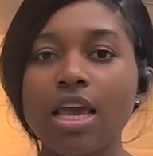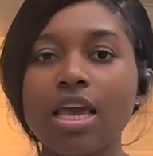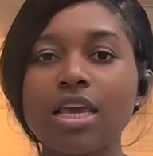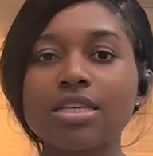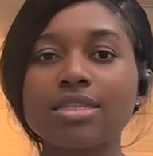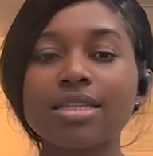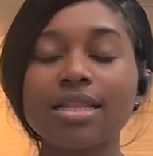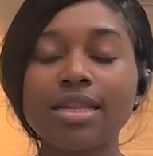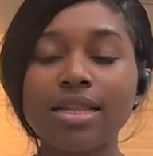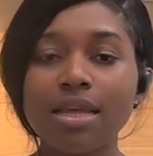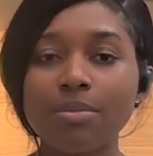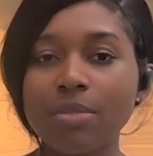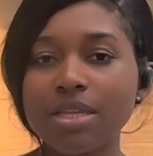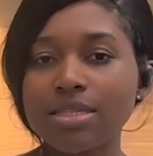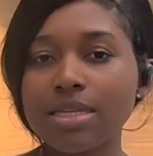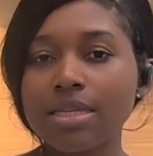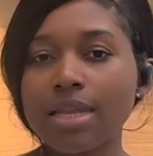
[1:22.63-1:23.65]
is
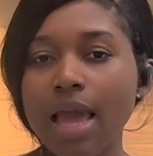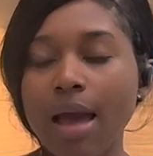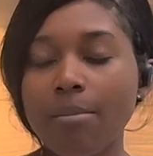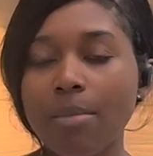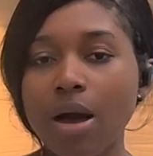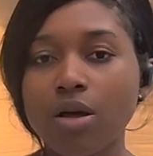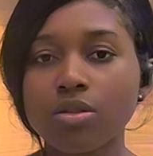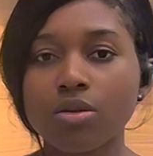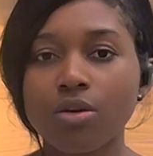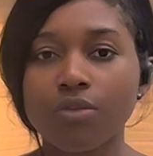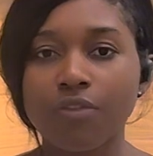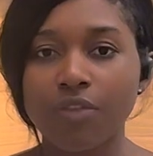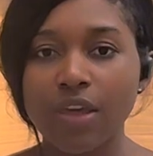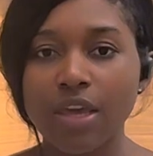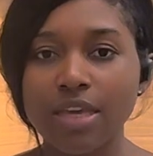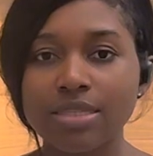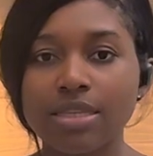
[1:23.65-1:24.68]
limiting the amount
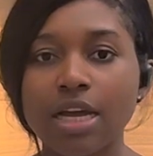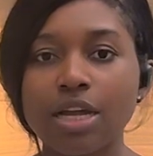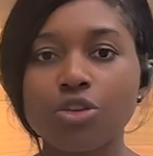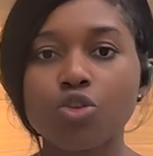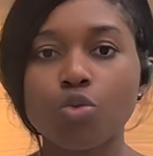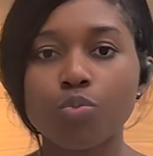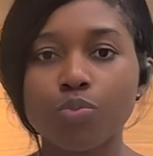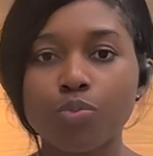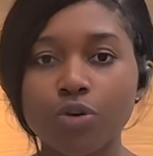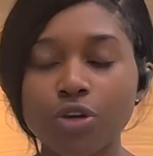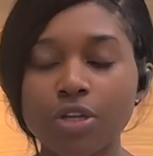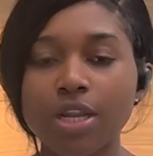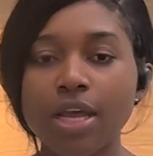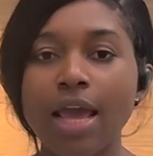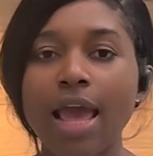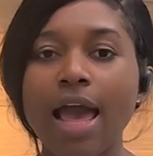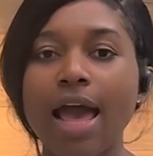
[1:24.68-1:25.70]
of things that you
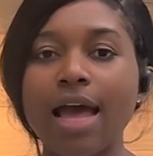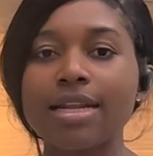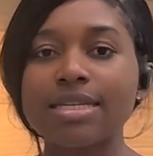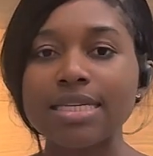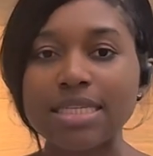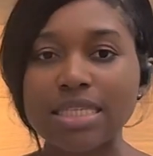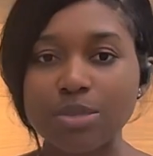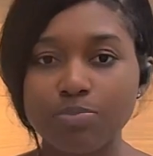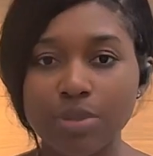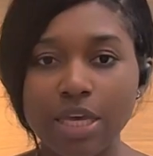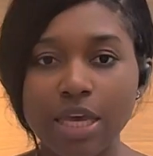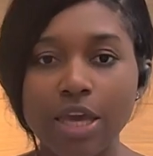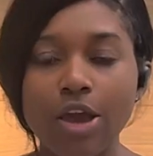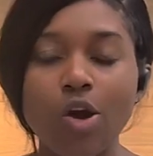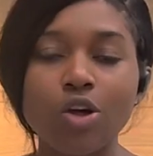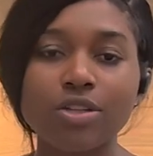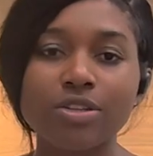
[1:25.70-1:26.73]
put and
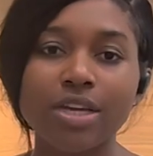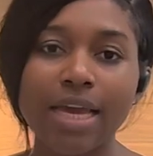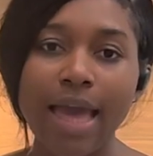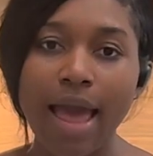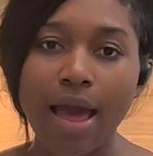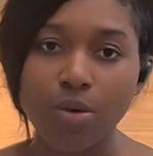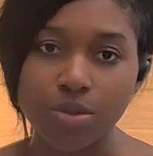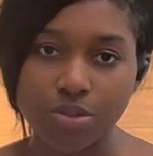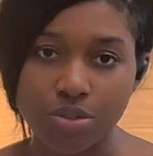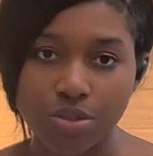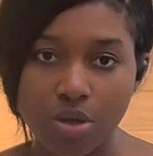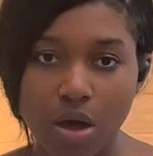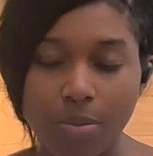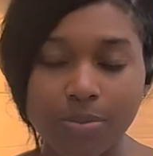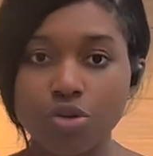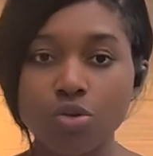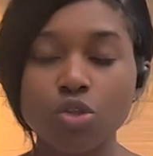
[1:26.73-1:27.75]
display on the
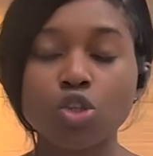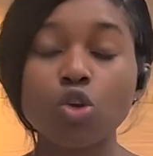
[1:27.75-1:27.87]
countertop.